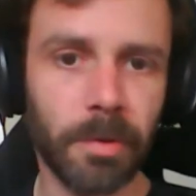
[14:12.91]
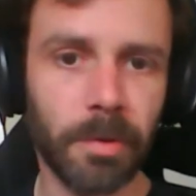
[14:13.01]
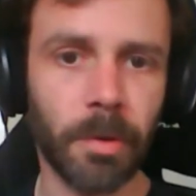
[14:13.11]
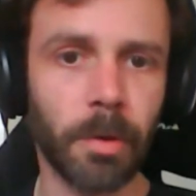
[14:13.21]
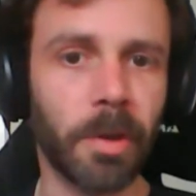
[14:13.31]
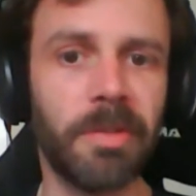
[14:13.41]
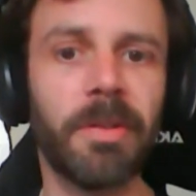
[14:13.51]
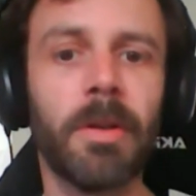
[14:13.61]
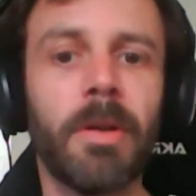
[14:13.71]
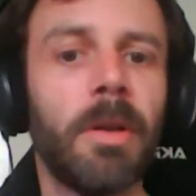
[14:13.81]
So
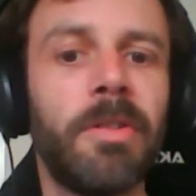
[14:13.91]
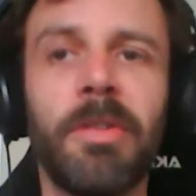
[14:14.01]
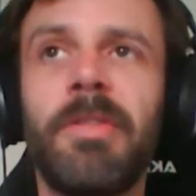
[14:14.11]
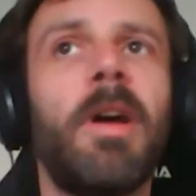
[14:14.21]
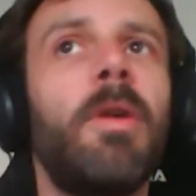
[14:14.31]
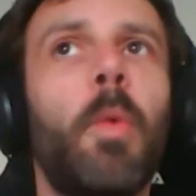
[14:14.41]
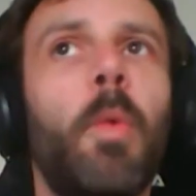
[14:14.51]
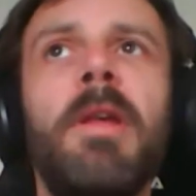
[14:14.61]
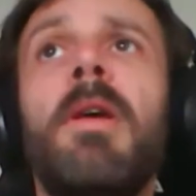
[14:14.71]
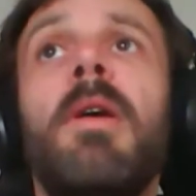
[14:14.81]
it's a standard
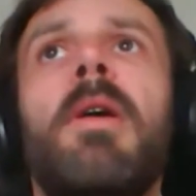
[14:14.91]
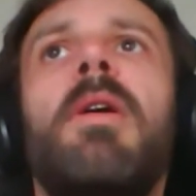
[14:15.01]
way.